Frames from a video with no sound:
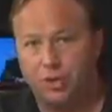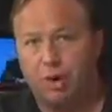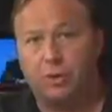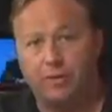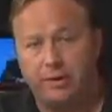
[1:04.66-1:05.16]

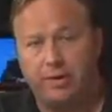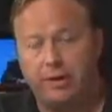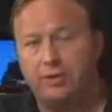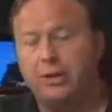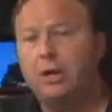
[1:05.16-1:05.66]
lower than it
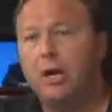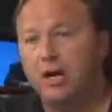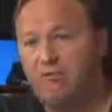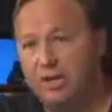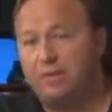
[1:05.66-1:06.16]
is,
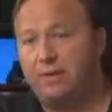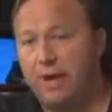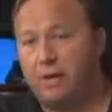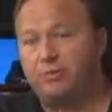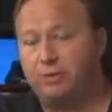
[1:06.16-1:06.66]
a fifth of an
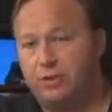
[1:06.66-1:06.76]
ounce for